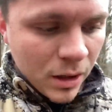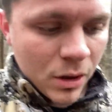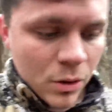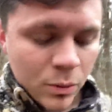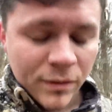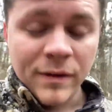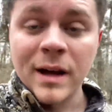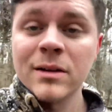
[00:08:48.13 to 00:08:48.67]

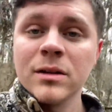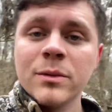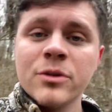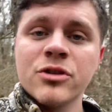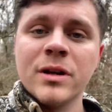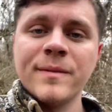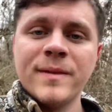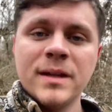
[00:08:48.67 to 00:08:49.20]
we finally
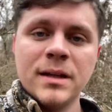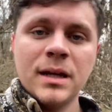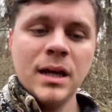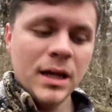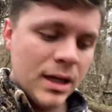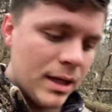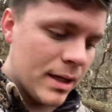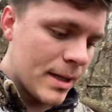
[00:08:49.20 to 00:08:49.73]
retrieved it.
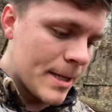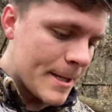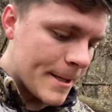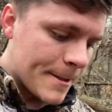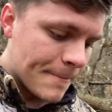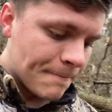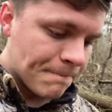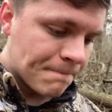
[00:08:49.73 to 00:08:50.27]

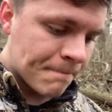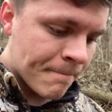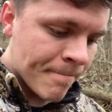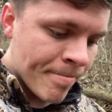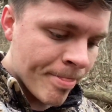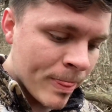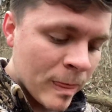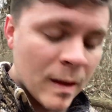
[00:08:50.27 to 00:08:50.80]

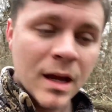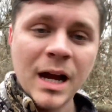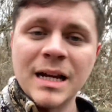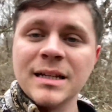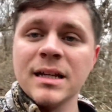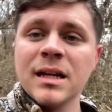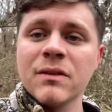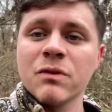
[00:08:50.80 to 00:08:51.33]
I
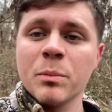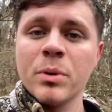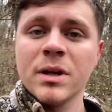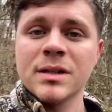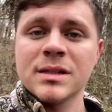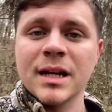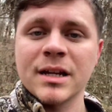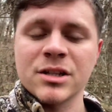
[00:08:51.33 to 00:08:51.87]
did have to put a
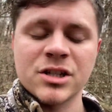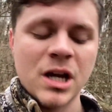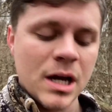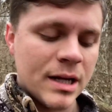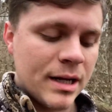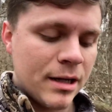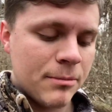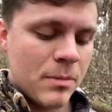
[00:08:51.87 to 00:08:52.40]
second shot
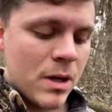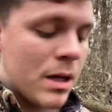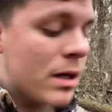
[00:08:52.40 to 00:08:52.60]
in him,